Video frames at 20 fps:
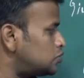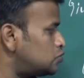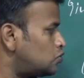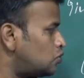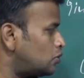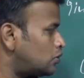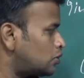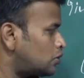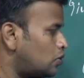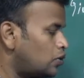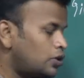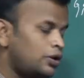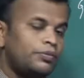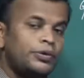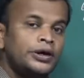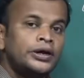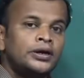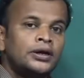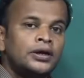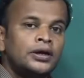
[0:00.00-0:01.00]

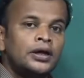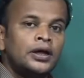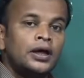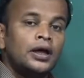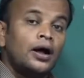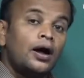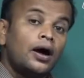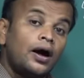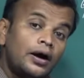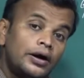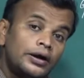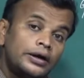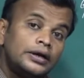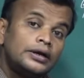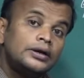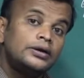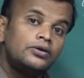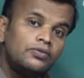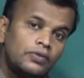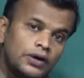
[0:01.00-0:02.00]
codomain, or in
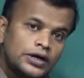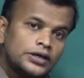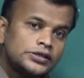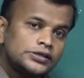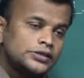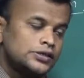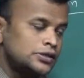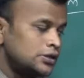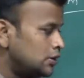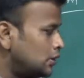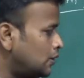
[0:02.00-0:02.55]
reverse,